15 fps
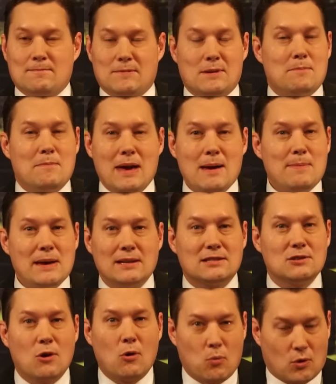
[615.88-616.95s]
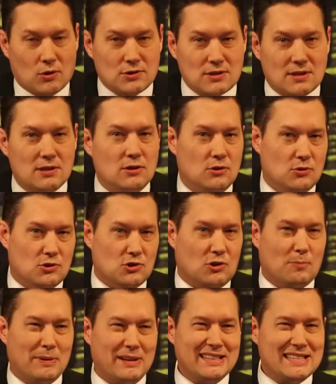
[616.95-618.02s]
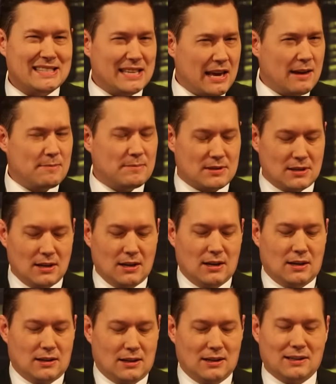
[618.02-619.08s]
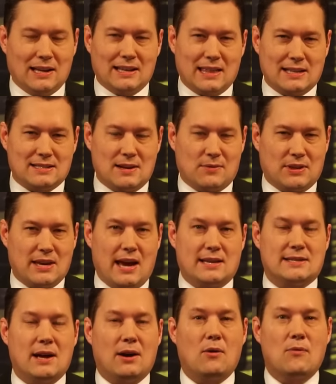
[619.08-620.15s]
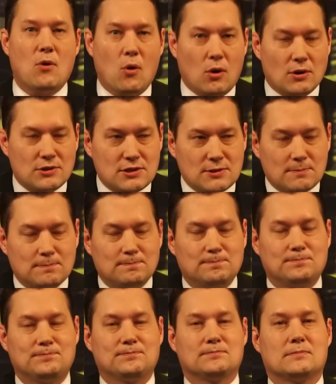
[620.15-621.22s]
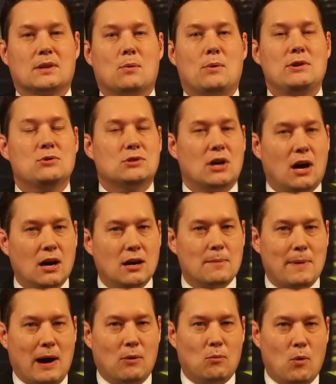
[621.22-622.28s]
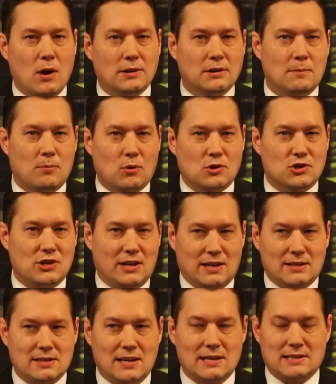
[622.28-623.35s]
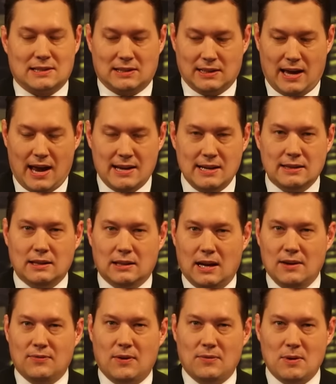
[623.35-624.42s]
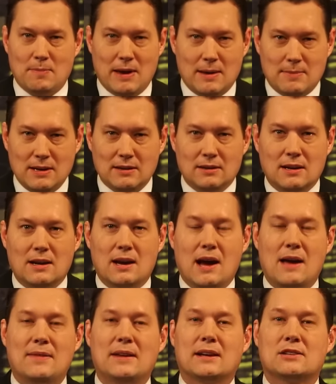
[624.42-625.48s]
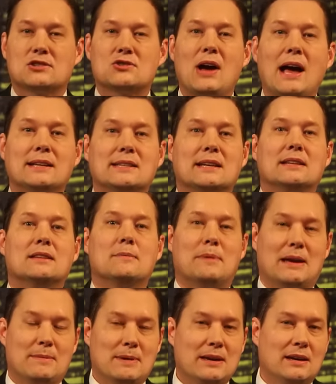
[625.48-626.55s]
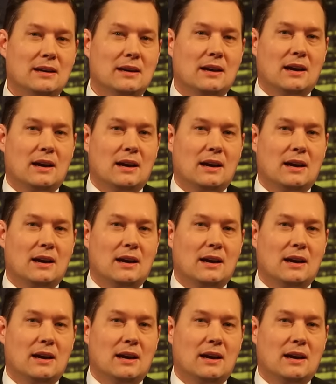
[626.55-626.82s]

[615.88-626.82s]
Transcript: Maybe it's no worse than neutral, but it seems like that's never the case. Now, of course, when you talk about what an abortion is, it's ending the life of the baby and then extracting the baby